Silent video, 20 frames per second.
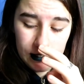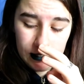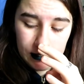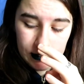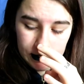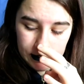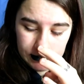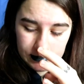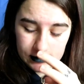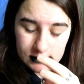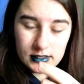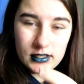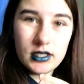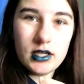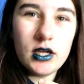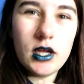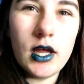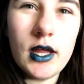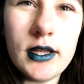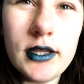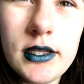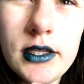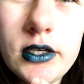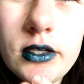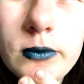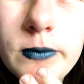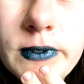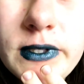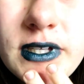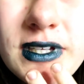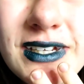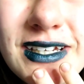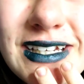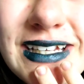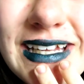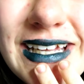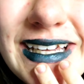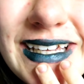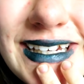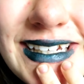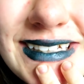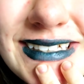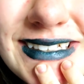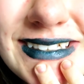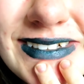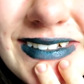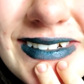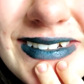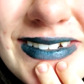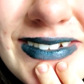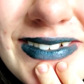It's a little bit like it doesn't